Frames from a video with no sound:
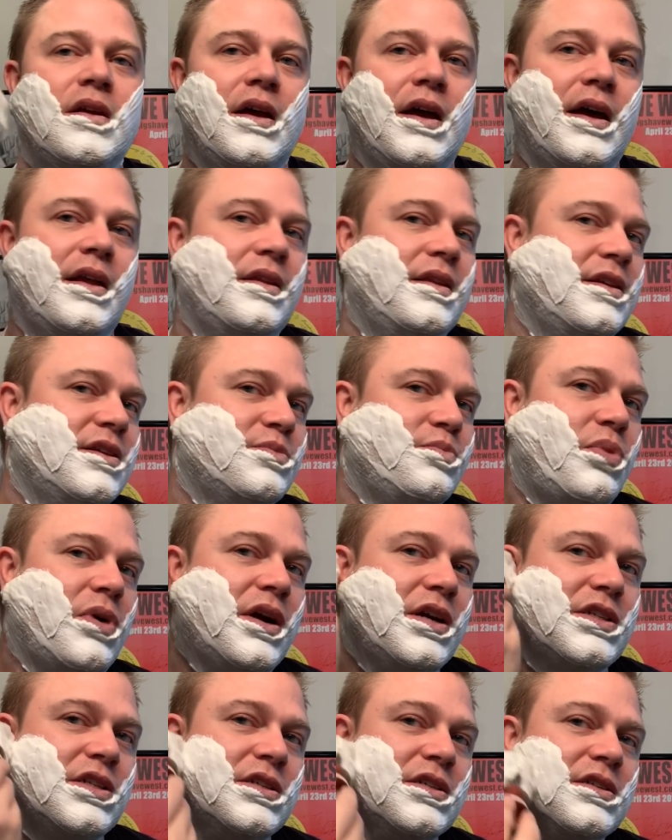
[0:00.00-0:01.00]
And these
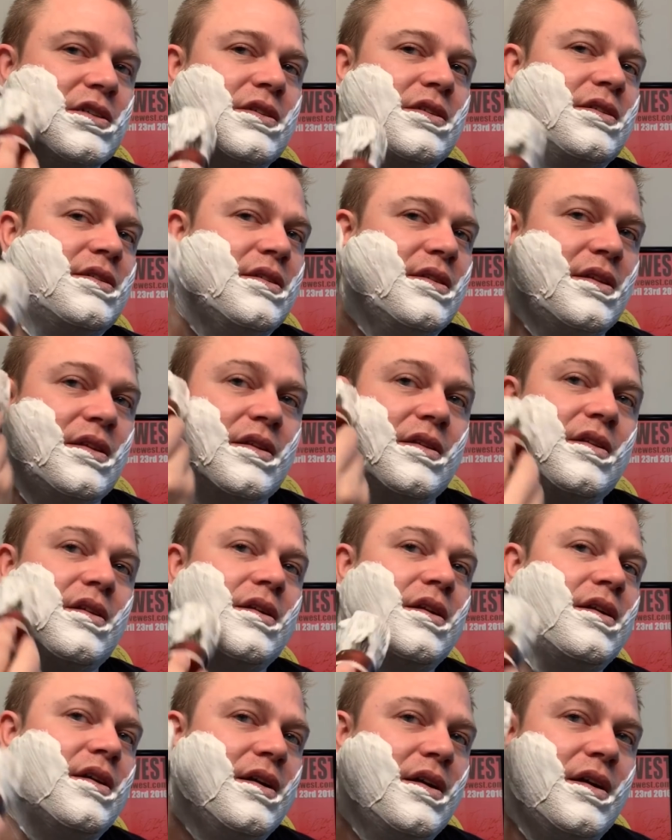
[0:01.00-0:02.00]
brushes,
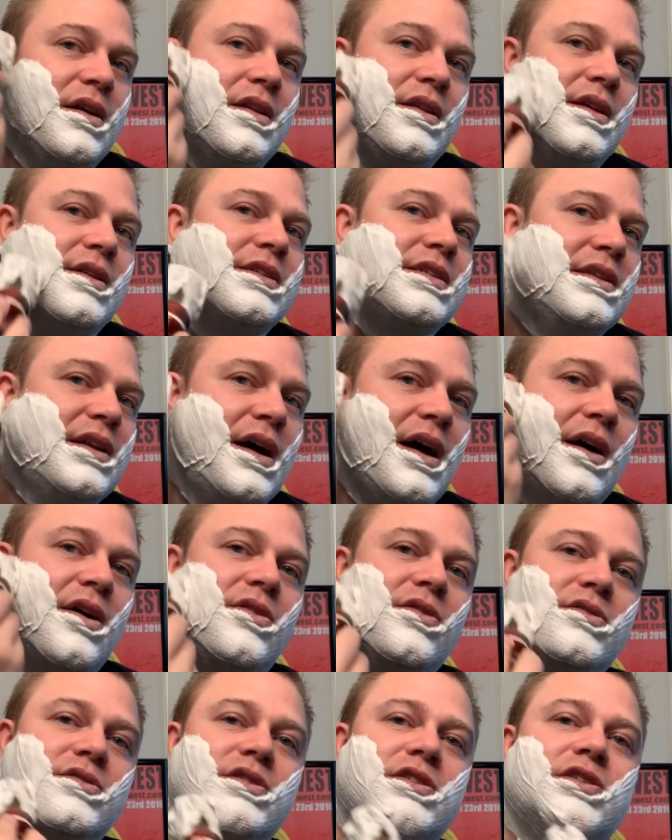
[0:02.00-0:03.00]
this knot
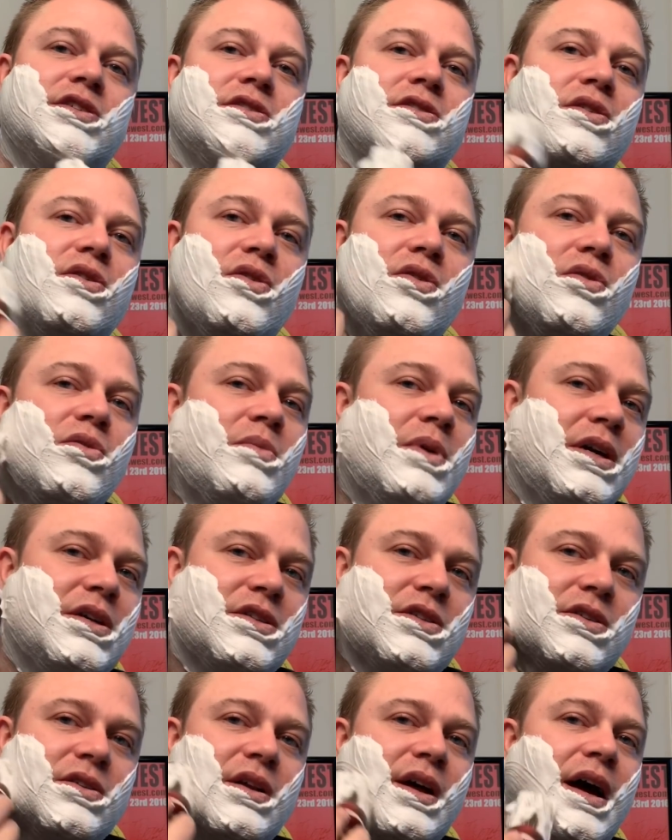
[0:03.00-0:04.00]
holds so
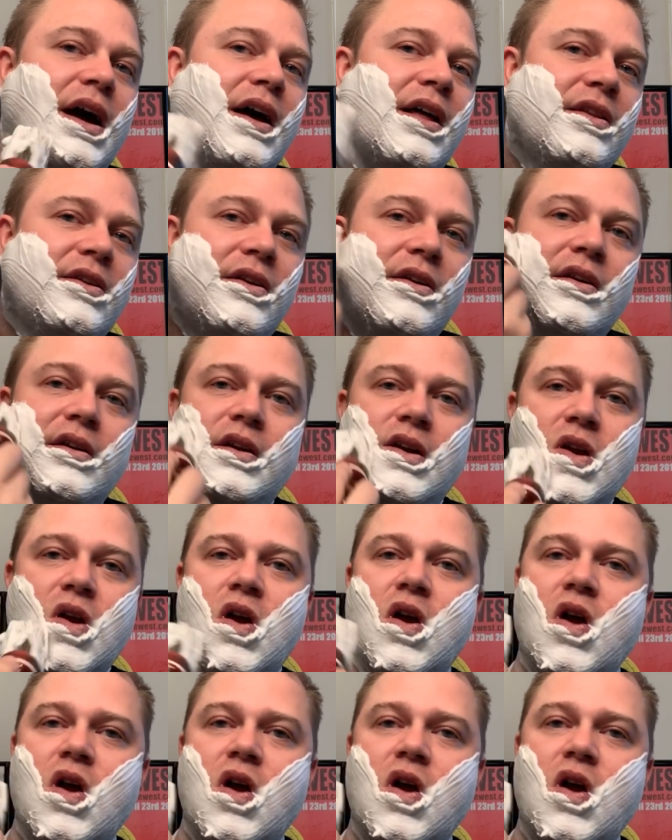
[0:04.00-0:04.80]
much lather.